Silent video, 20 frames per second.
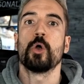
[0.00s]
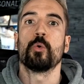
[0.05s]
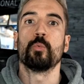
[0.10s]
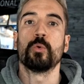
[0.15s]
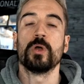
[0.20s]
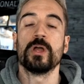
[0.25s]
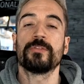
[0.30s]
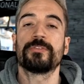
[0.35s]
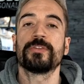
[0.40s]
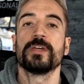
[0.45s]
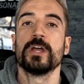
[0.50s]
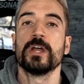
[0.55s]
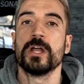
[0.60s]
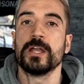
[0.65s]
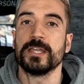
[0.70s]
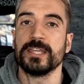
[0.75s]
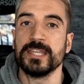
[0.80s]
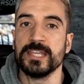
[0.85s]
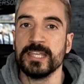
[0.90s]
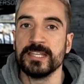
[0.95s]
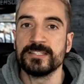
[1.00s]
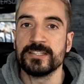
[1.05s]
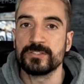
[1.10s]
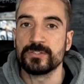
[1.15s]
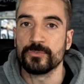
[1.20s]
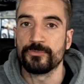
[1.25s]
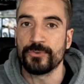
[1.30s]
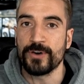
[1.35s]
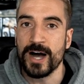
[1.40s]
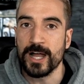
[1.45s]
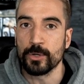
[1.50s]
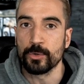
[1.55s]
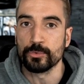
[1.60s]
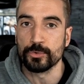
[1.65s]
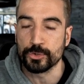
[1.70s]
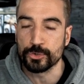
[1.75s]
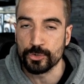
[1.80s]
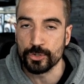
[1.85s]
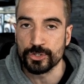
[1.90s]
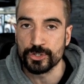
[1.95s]
with easy to follow
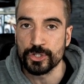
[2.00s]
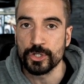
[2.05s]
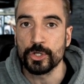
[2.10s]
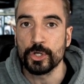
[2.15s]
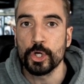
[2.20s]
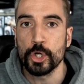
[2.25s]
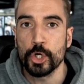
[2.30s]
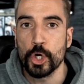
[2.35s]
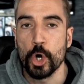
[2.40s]
nutrition